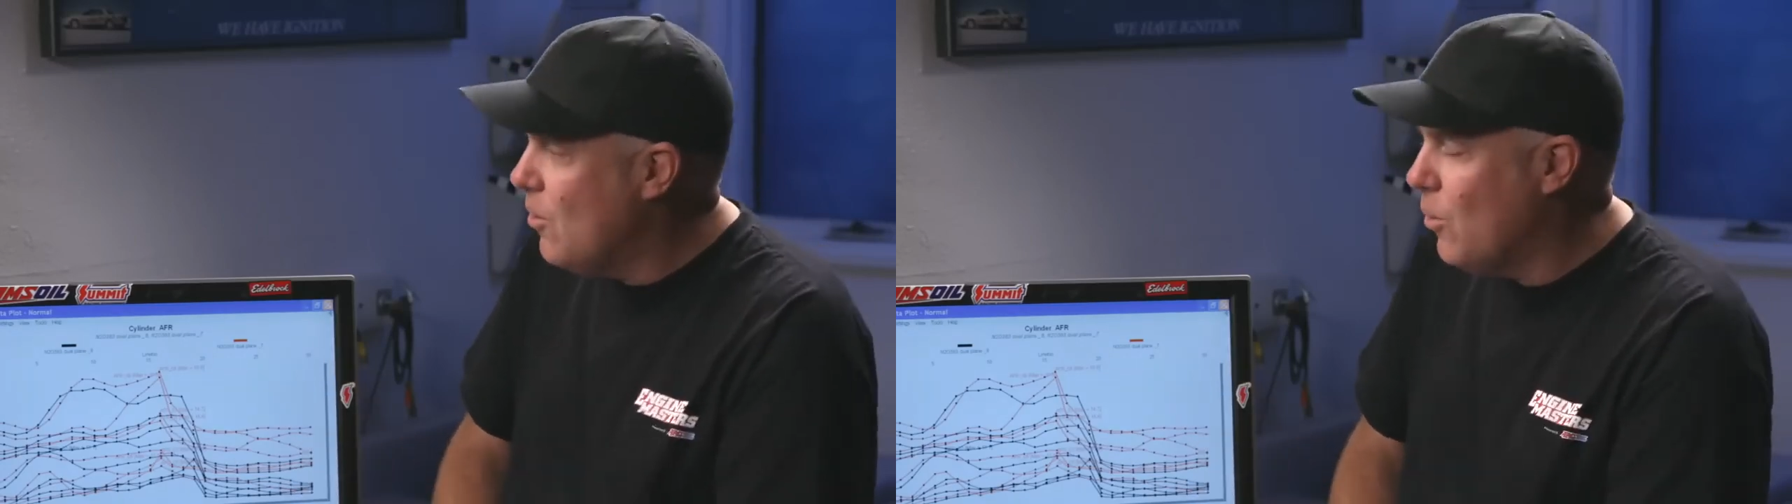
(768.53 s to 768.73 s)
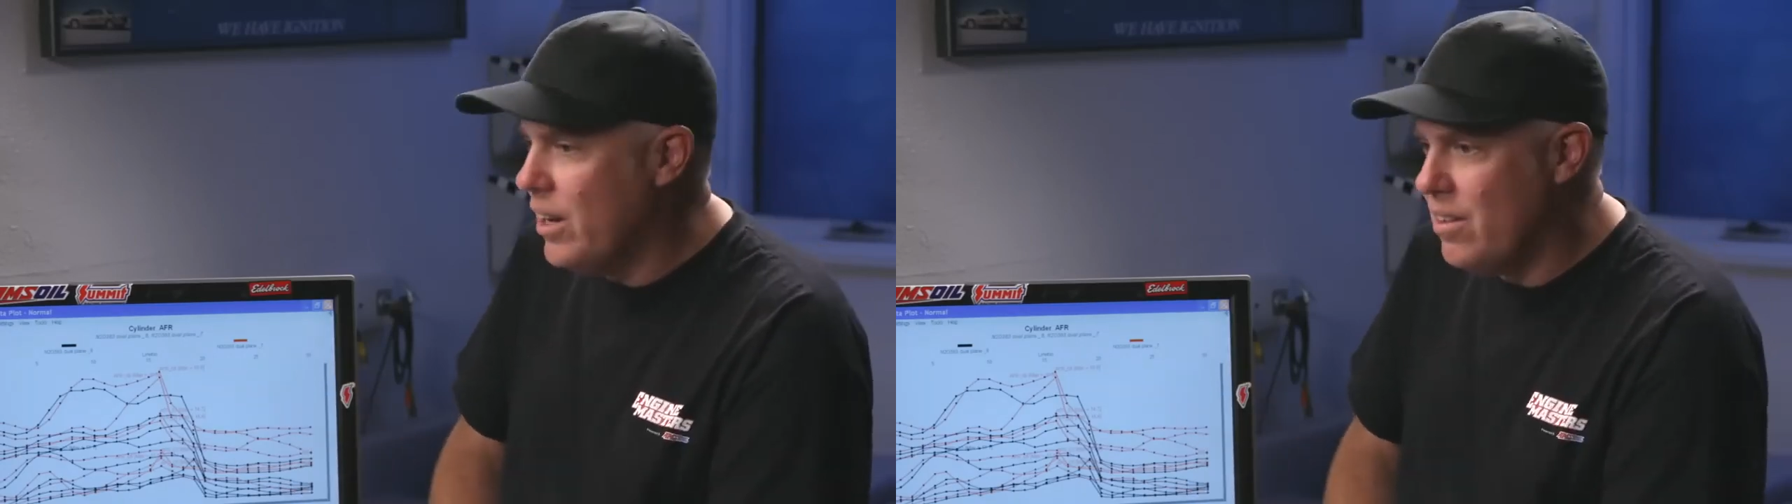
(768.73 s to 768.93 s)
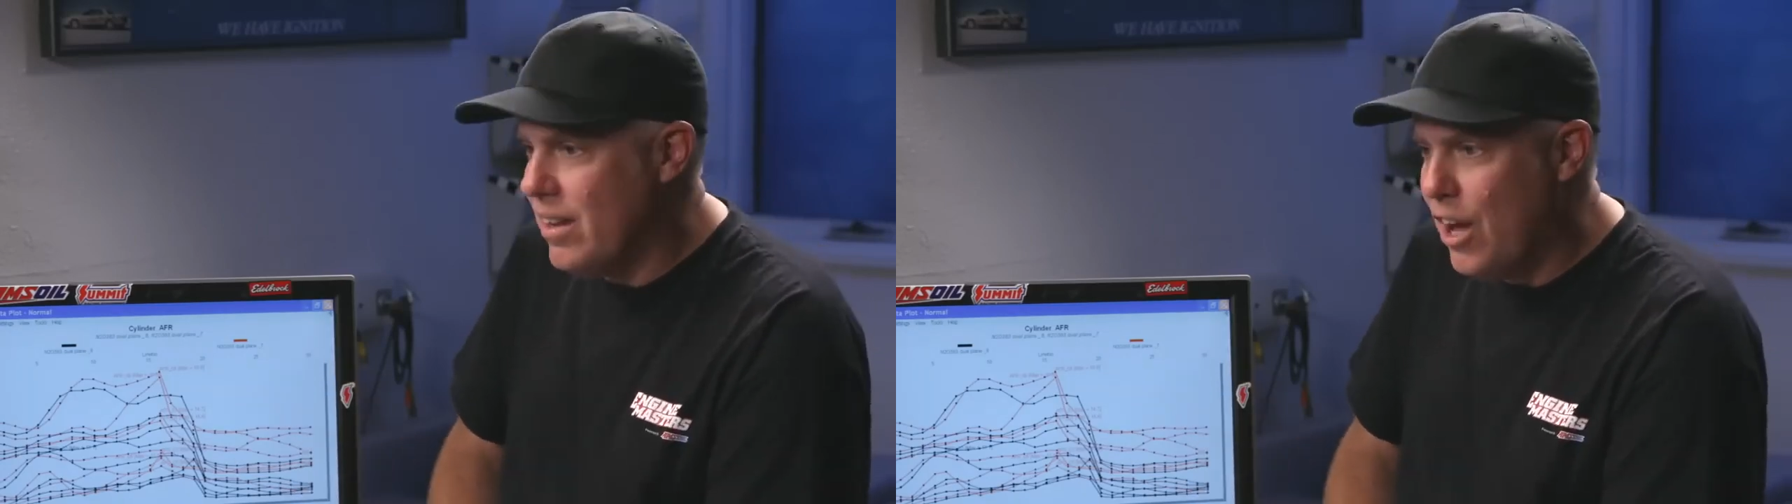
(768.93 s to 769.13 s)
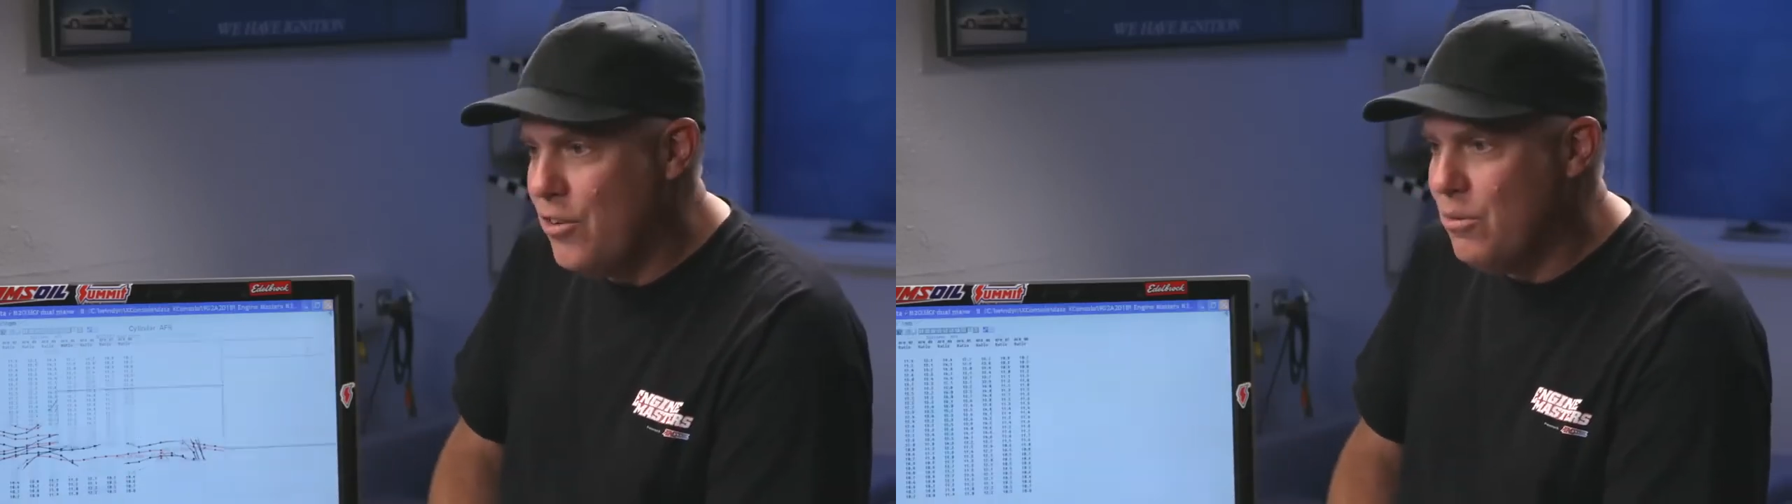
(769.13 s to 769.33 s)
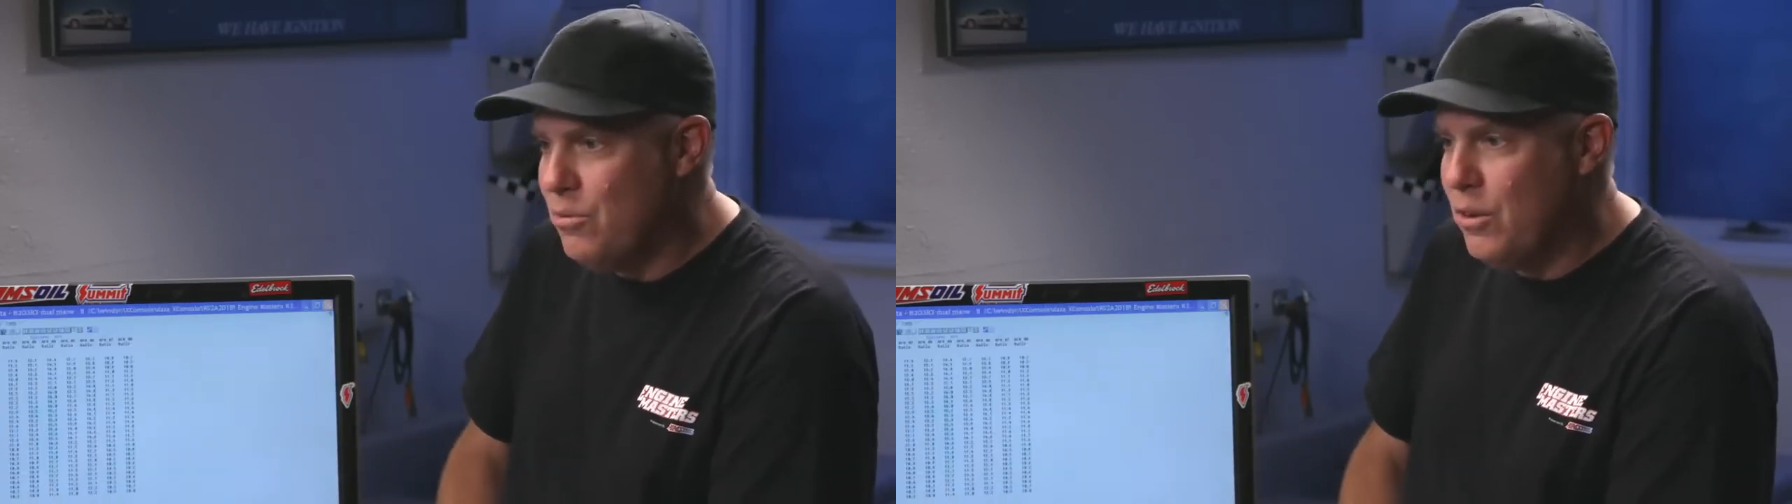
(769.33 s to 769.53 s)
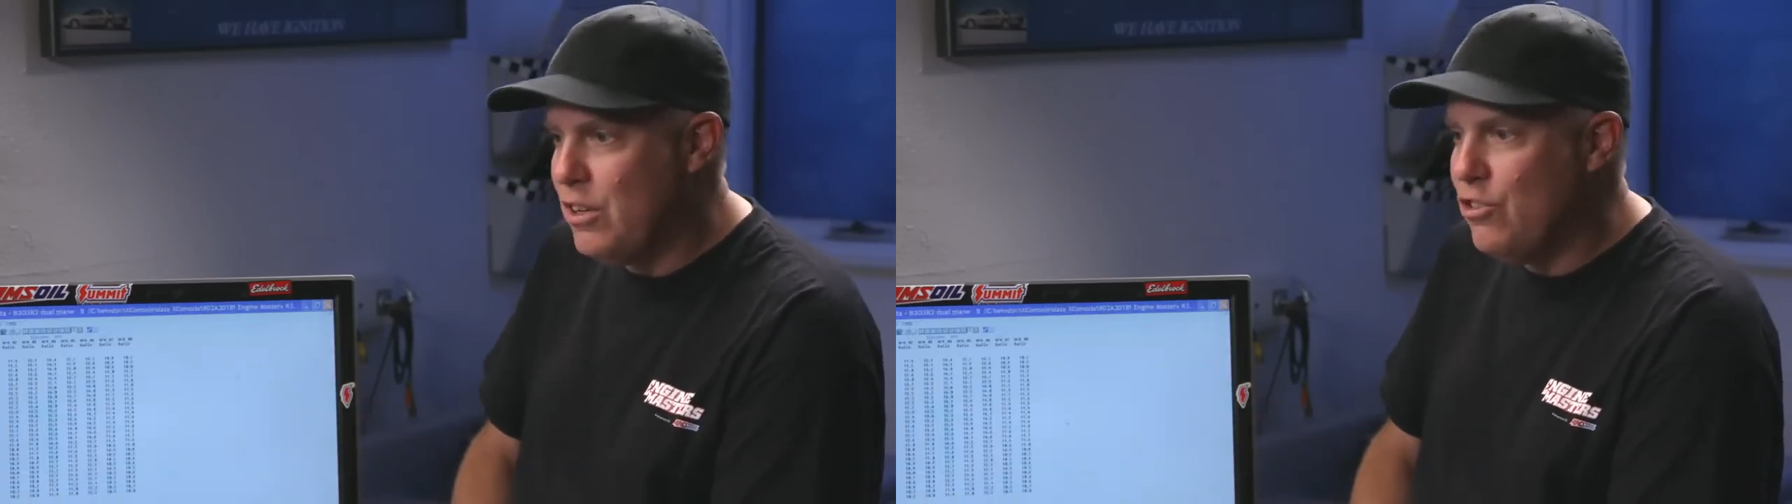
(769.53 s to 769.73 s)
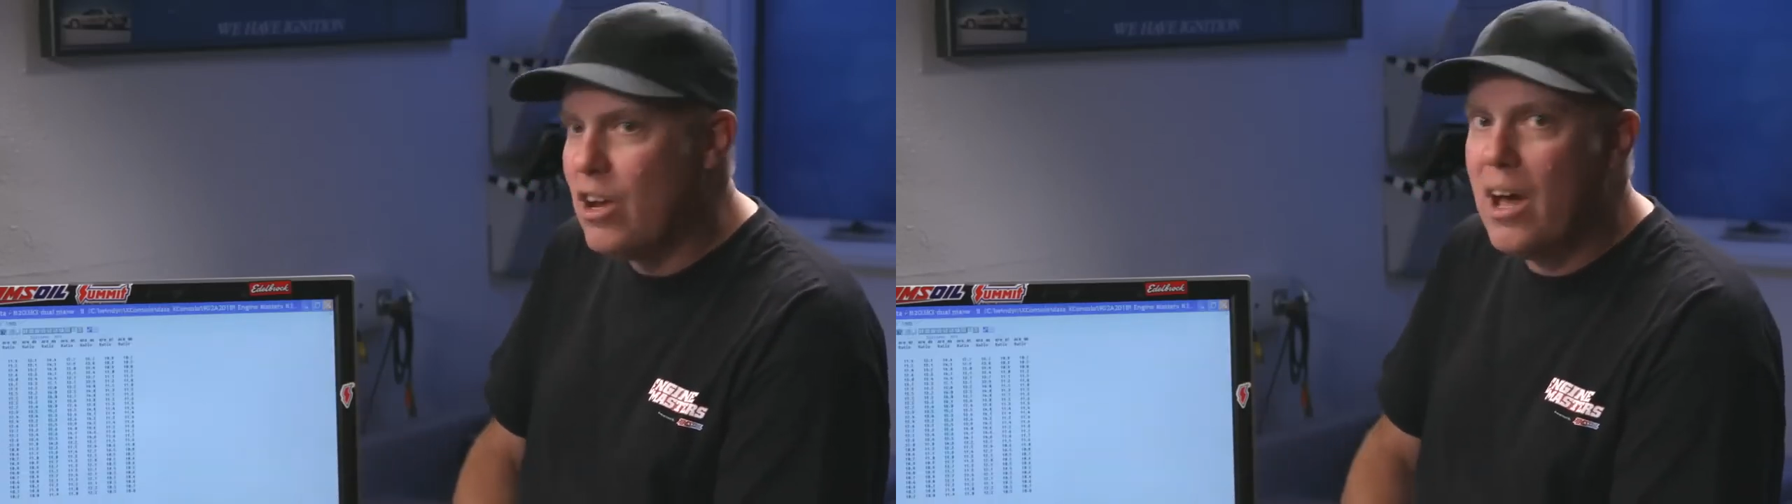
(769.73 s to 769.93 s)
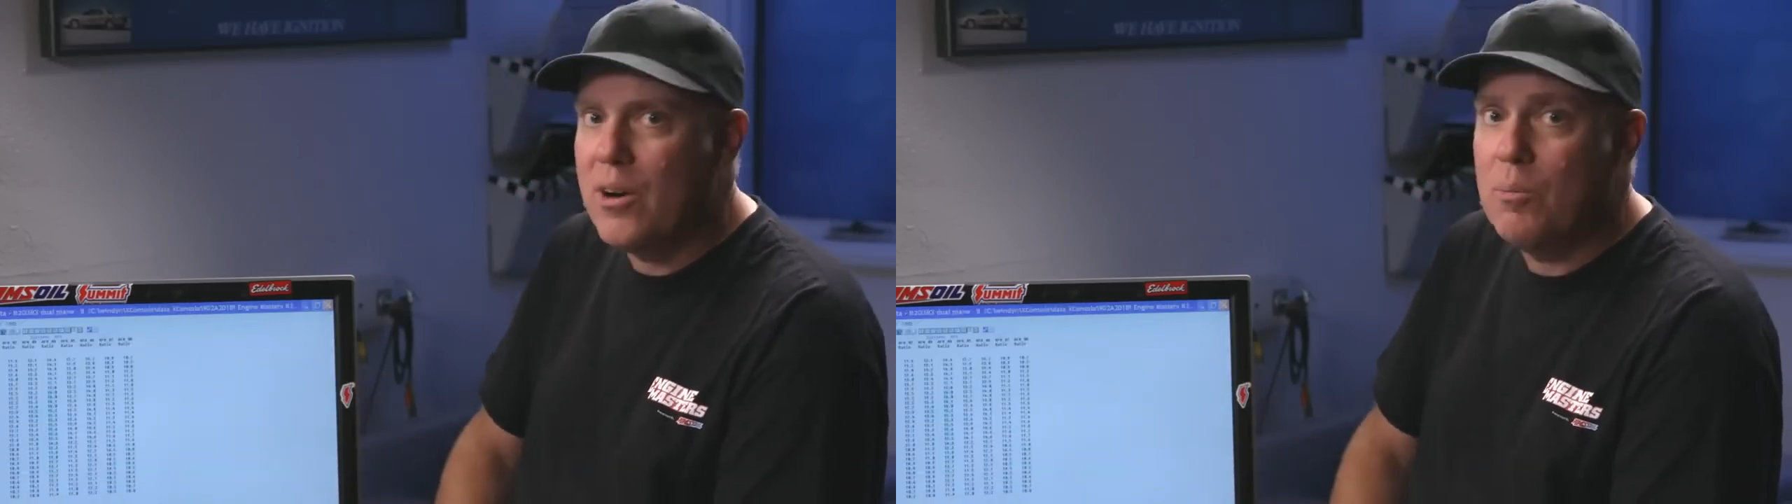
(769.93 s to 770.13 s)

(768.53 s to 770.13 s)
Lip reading: 150 shot or